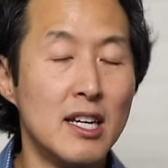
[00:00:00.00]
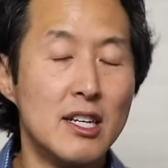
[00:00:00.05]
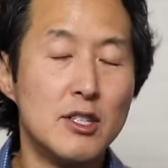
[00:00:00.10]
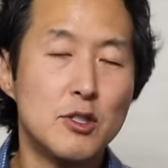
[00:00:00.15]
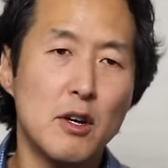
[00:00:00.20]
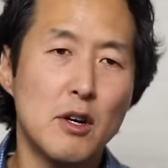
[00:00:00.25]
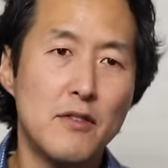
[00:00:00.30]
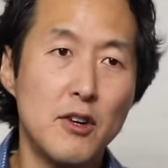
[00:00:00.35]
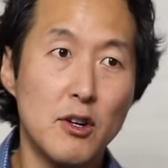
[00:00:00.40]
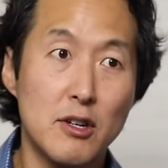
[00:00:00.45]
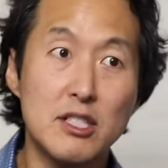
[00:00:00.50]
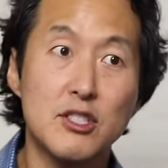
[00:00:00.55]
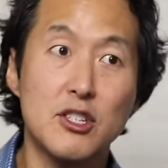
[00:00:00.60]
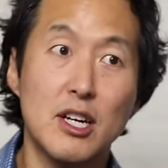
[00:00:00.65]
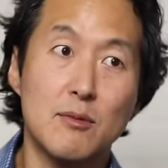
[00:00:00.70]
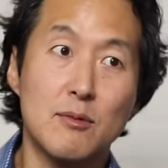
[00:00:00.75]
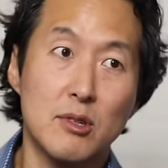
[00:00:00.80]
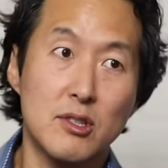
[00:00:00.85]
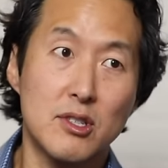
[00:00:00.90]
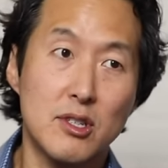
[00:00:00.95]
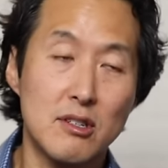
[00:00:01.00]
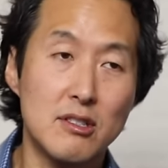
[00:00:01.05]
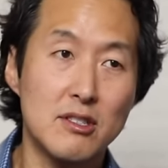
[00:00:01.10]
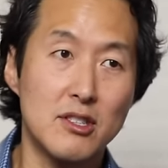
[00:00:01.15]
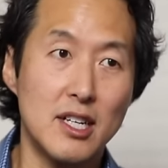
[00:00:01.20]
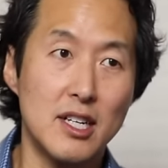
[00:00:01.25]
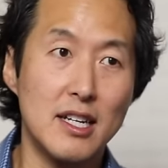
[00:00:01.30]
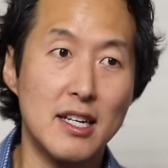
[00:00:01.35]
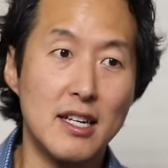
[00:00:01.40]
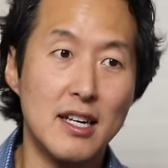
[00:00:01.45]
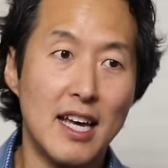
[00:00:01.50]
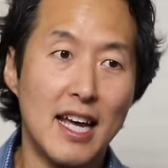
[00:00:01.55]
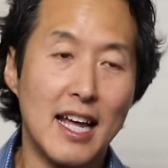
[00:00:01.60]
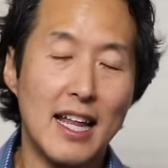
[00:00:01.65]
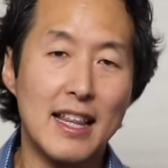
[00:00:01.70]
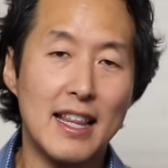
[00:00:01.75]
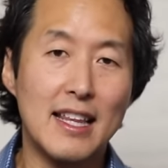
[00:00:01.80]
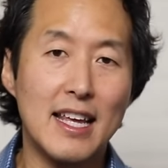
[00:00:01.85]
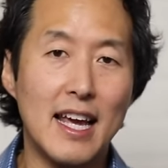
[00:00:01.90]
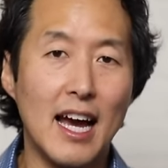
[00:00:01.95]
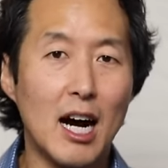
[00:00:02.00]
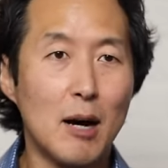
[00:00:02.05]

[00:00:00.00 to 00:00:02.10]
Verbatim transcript: So if you're a general surgeon, the